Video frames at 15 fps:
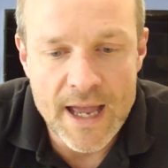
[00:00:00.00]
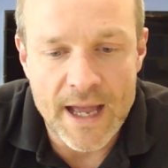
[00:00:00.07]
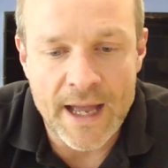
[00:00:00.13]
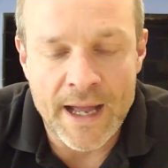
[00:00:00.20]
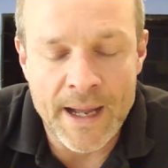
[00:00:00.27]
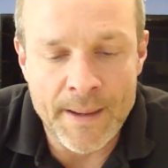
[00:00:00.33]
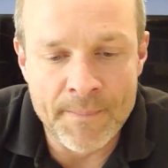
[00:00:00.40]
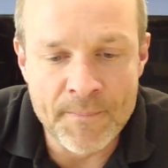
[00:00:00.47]

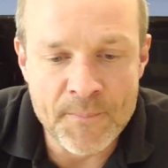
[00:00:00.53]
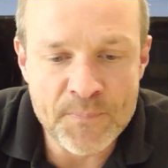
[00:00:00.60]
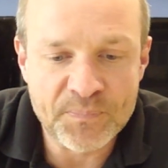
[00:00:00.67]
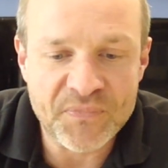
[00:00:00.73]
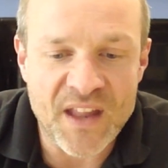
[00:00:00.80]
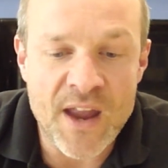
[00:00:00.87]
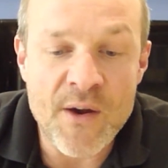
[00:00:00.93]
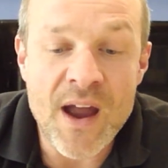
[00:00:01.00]

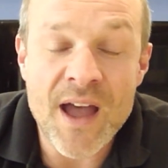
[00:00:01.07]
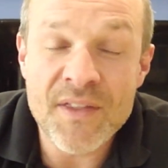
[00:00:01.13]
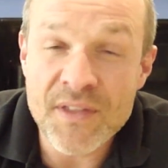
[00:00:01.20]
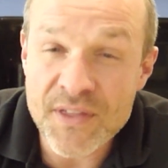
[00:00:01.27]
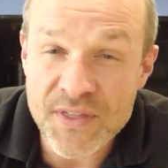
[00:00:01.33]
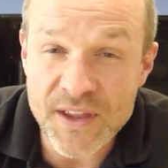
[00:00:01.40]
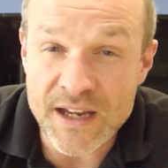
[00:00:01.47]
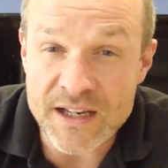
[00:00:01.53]
There are
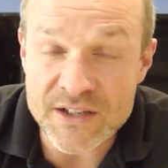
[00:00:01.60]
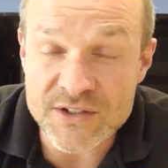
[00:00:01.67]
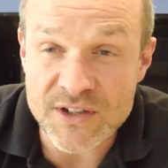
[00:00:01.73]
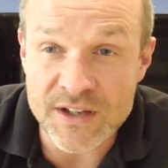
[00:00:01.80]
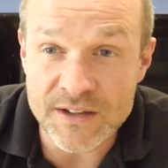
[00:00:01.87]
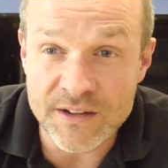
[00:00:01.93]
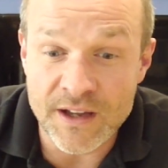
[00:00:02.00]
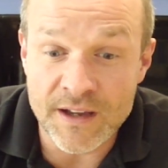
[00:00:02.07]
other things
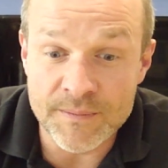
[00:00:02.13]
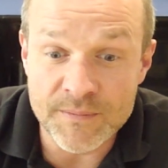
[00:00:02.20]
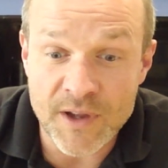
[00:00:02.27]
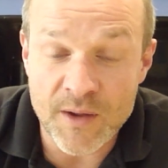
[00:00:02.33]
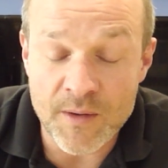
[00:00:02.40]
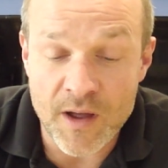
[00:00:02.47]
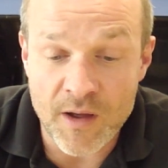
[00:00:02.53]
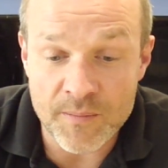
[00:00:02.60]
that
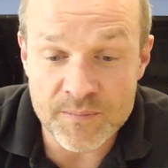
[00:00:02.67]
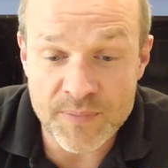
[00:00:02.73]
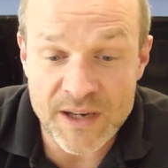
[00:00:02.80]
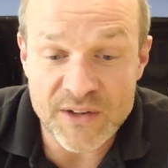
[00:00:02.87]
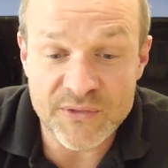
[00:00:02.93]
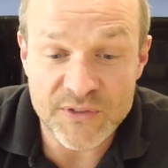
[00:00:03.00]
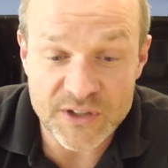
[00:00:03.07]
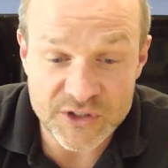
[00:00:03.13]
are
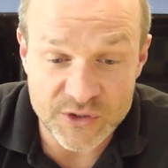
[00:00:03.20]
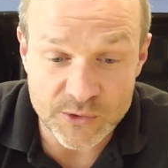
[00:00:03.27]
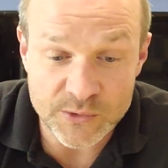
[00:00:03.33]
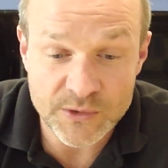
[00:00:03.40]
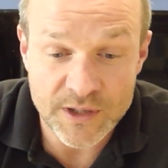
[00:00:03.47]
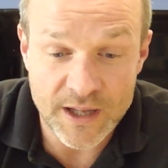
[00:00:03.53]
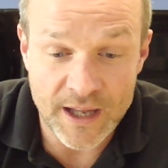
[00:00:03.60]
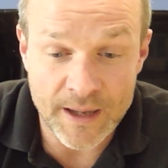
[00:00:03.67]
beneficial,